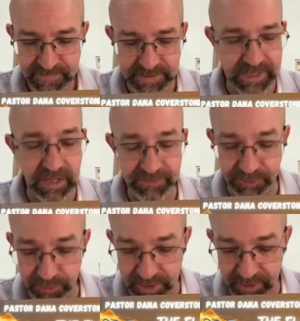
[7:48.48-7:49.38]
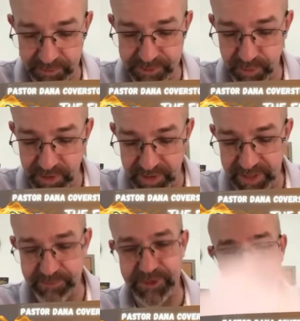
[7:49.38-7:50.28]
Colorful runner was
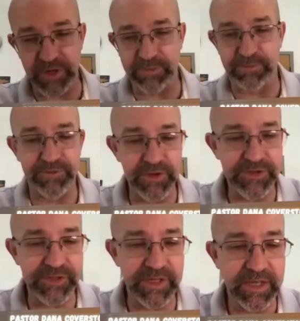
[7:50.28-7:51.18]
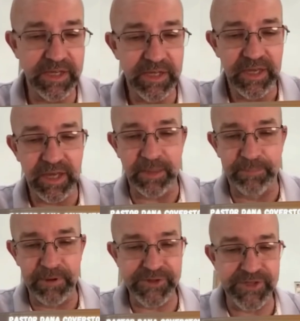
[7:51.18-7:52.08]
weary, was sweating profusely, uh,
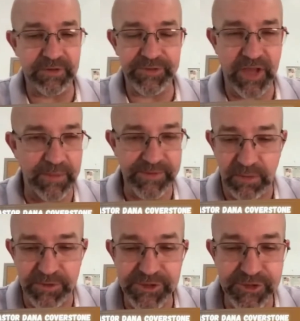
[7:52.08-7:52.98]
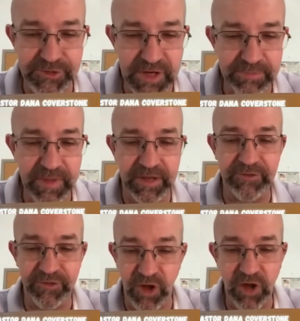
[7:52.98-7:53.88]
appeared several times almost trip
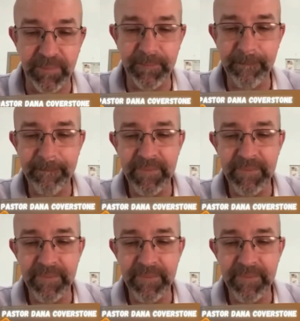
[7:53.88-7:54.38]
and fall,